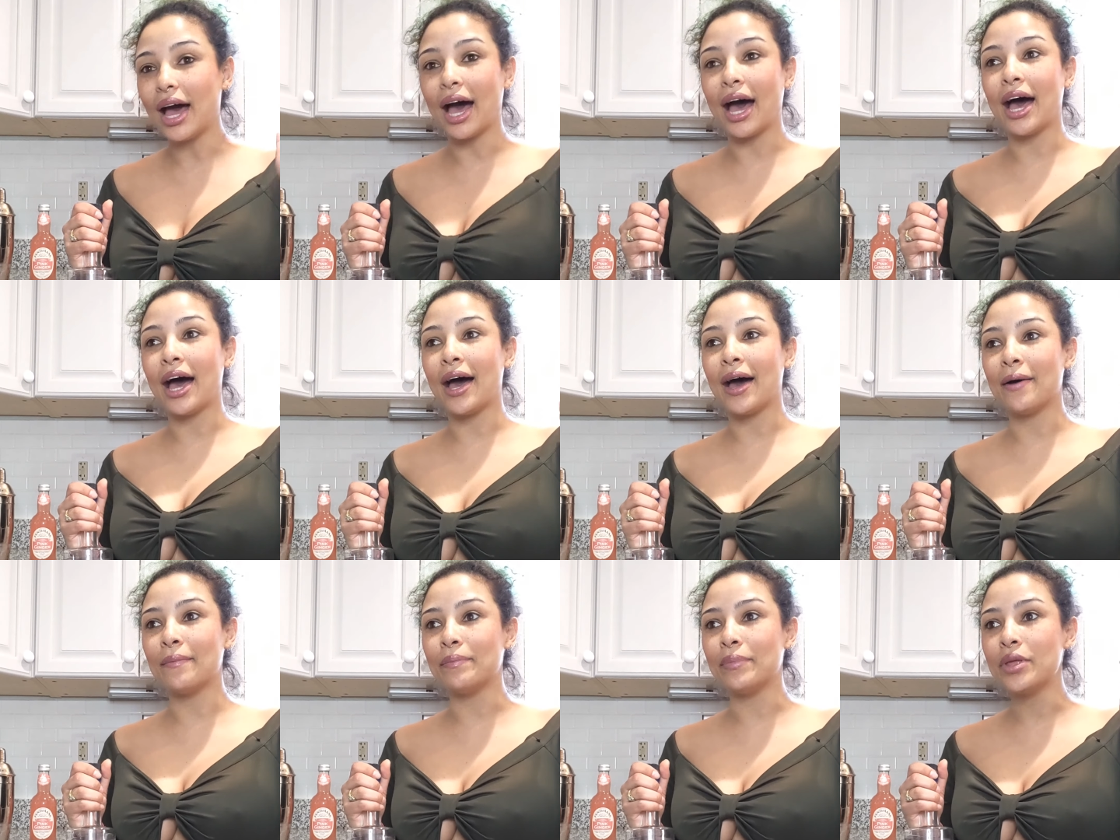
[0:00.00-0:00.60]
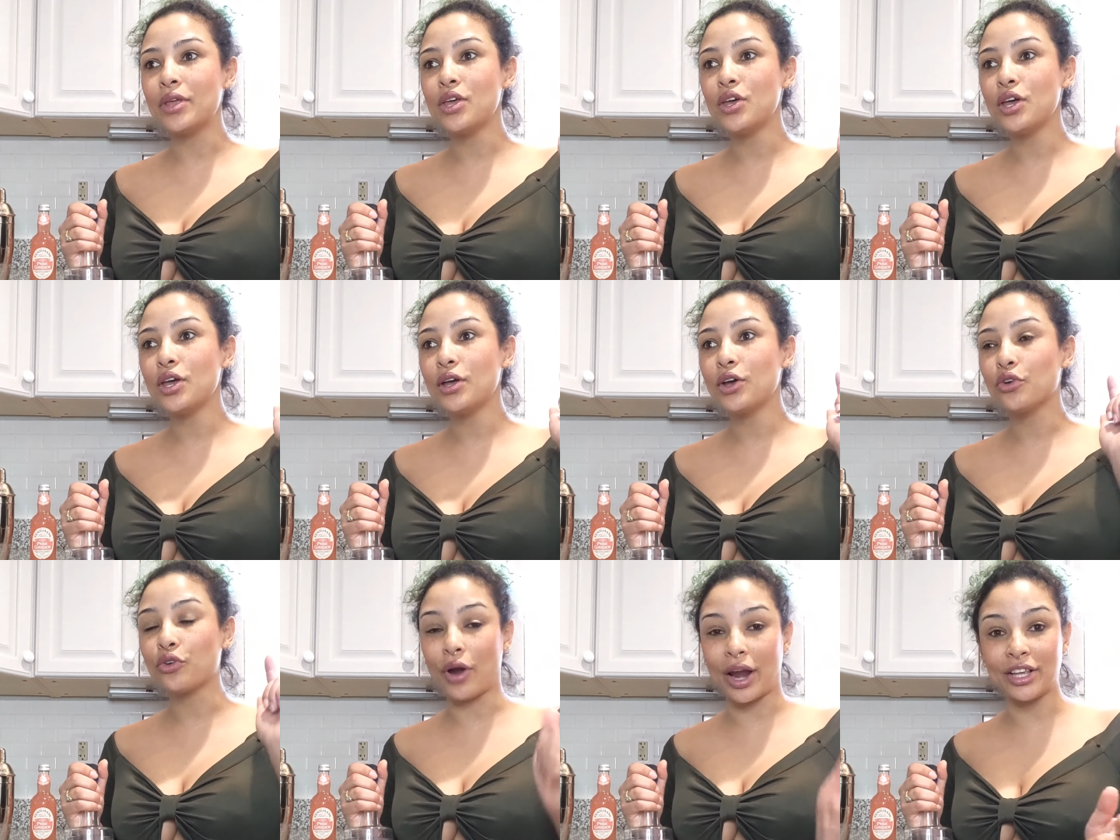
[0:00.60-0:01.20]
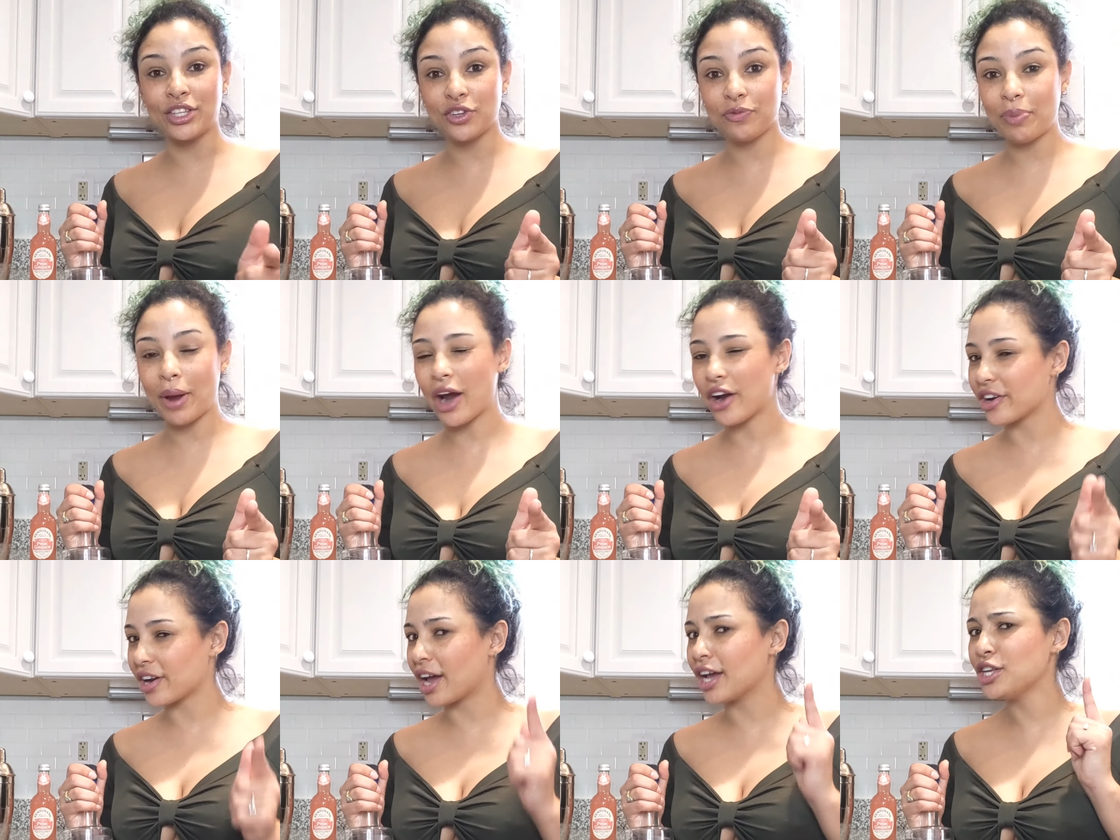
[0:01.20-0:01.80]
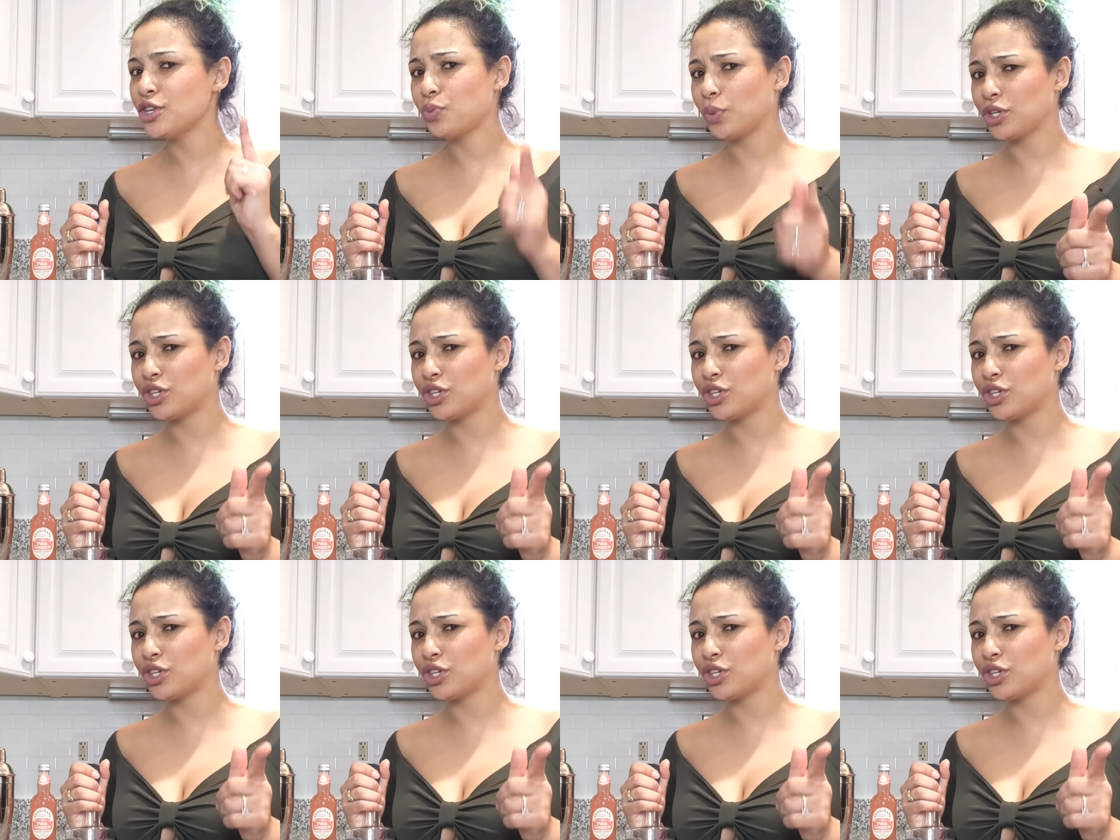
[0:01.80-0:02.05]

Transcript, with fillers: um, grains of paradise,